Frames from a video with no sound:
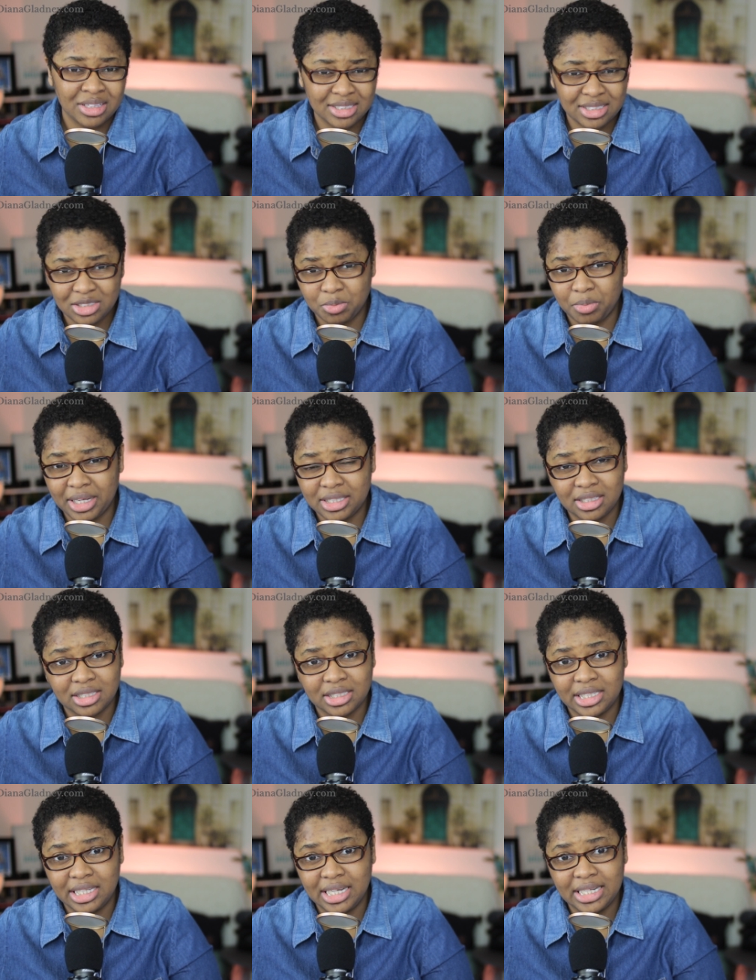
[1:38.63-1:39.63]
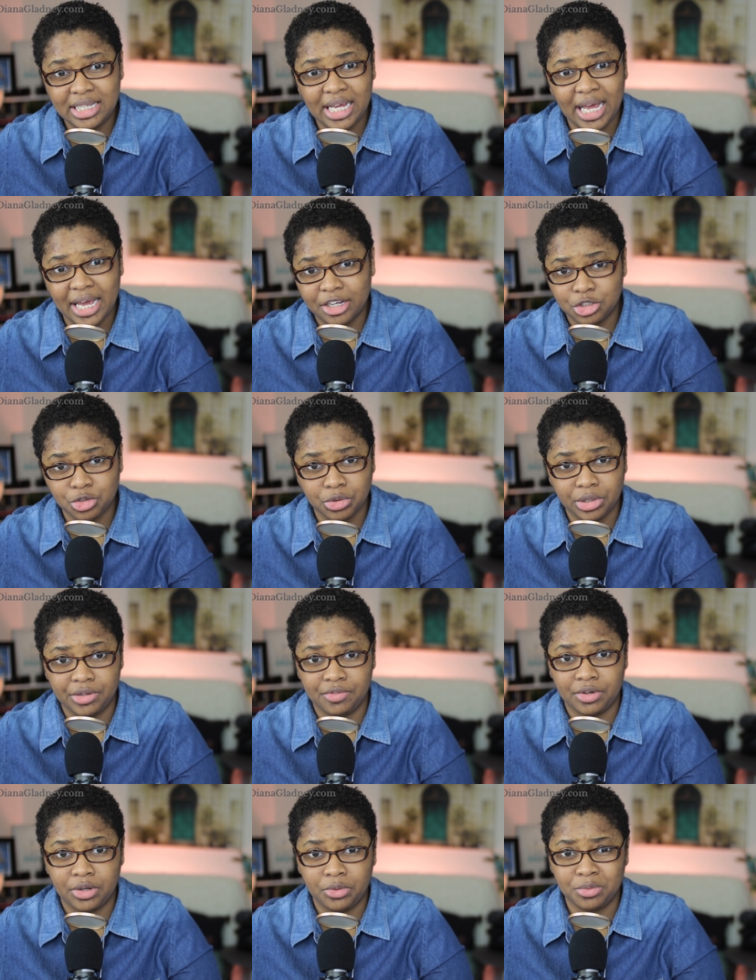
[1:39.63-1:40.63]
This is basically any
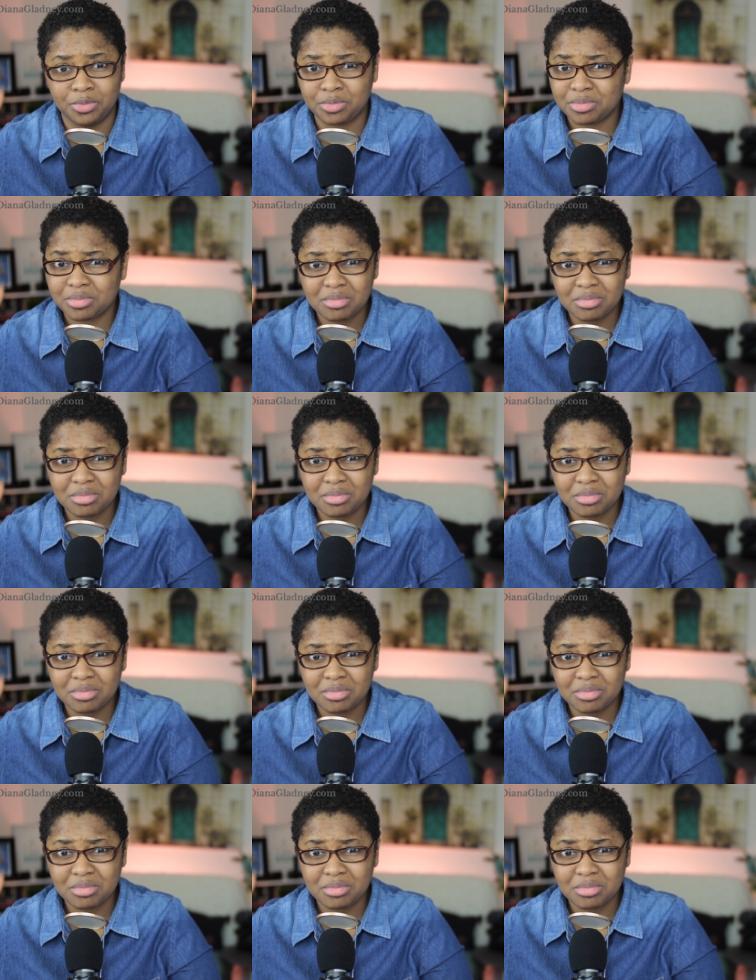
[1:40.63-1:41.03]
Android phone